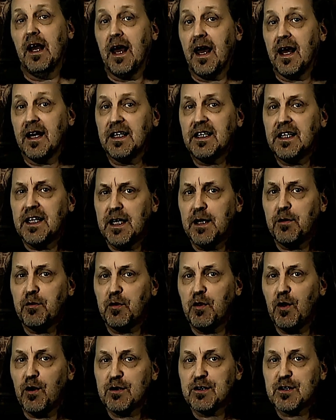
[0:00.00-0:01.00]
and keep
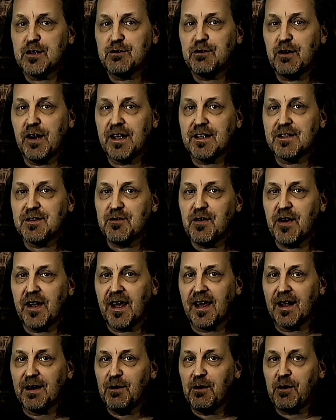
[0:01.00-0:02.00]
those strings
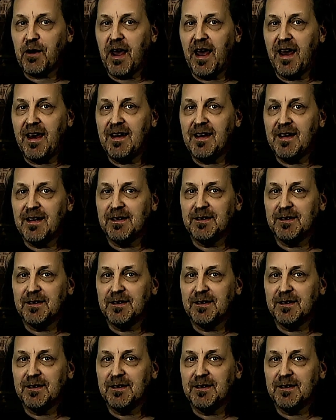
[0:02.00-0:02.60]
ringing, okay?